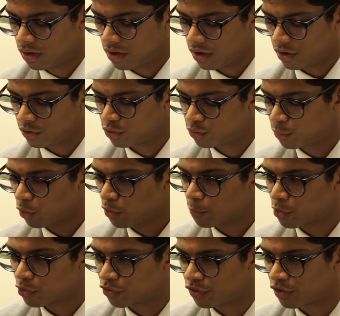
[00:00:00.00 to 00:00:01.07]
And you spoke
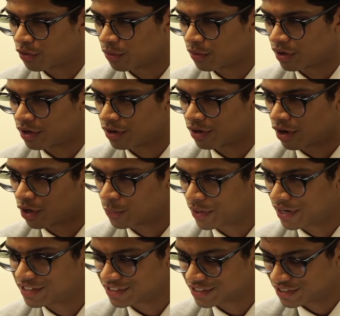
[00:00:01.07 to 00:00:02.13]
about Rio in
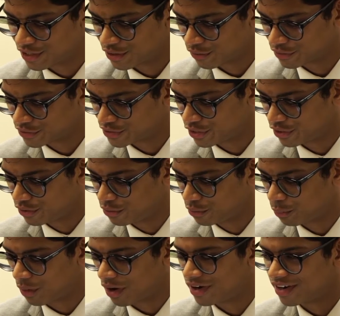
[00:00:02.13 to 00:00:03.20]
2016. Obviously, you
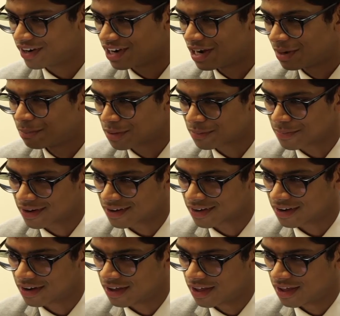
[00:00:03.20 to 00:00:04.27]
won an Olympic
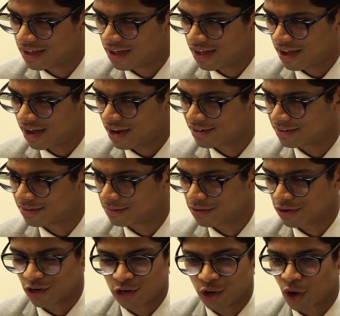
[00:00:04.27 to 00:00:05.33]
medal, and
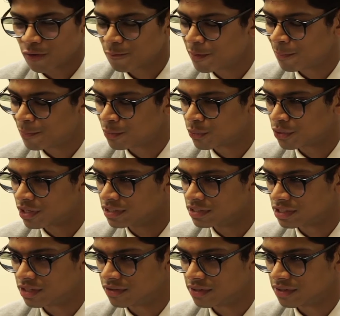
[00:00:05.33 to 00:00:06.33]
a lot of people would consider